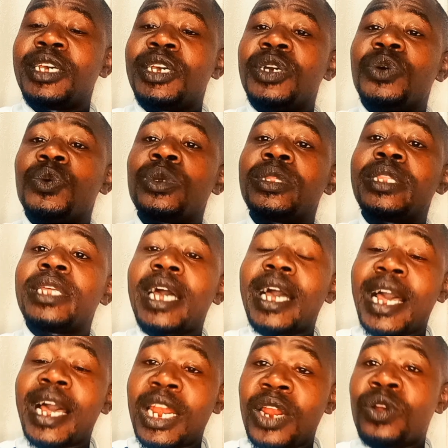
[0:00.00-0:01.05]
with
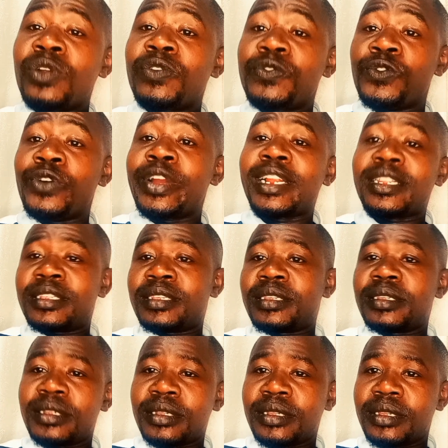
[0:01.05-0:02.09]
a lot of wealth.
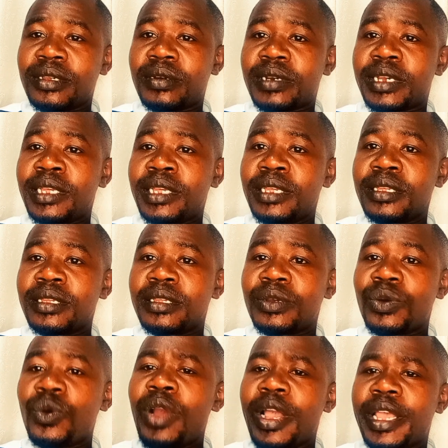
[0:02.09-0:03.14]
Okay?
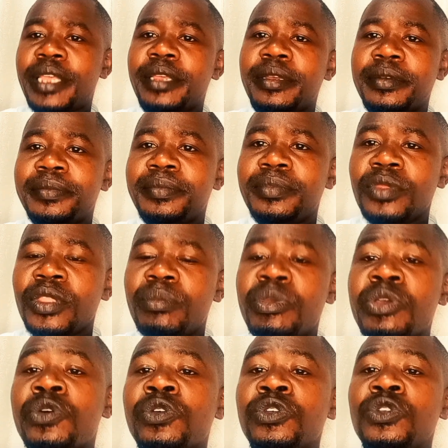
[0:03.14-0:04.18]
Why?
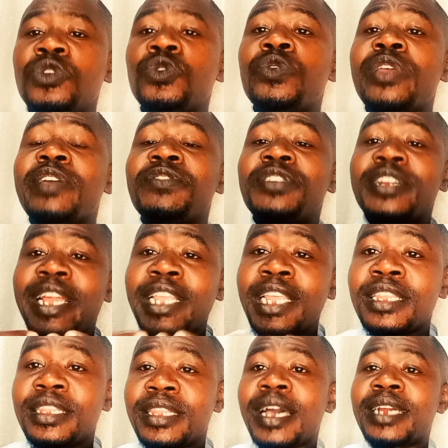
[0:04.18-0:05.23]
Because we have
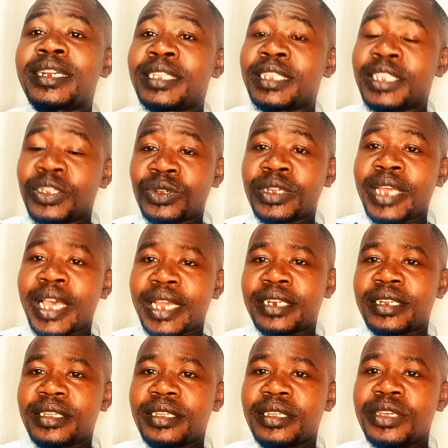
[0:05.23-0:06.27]
nurtured that in the
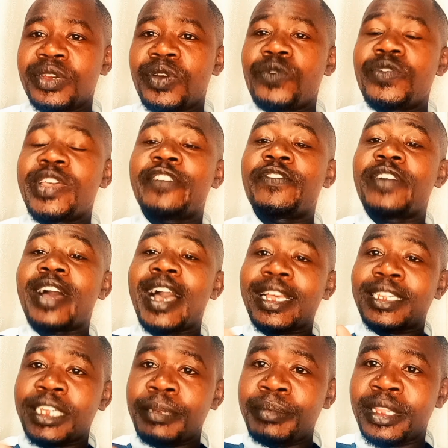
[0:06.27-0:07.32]
society. We have
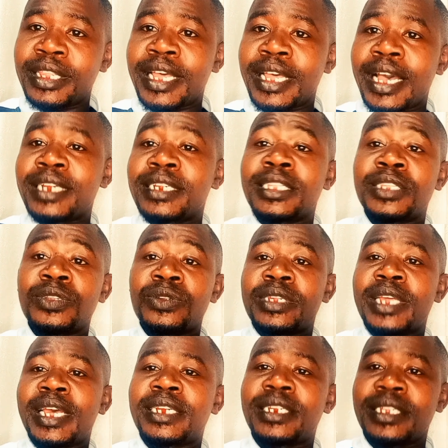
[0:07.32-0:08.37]
accepted that in the
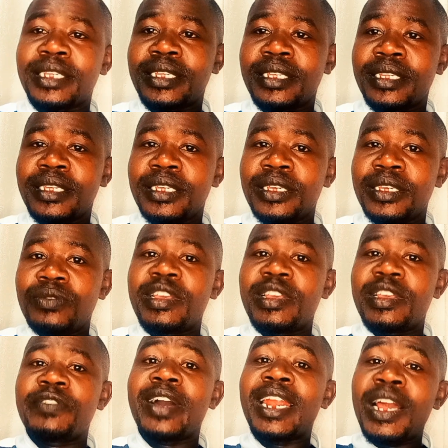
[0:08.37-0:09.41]
society. We have
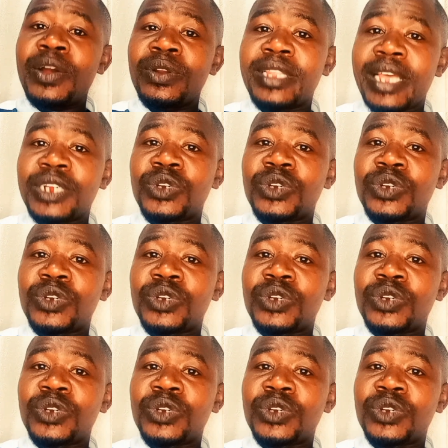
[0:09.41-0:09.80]
allowed that to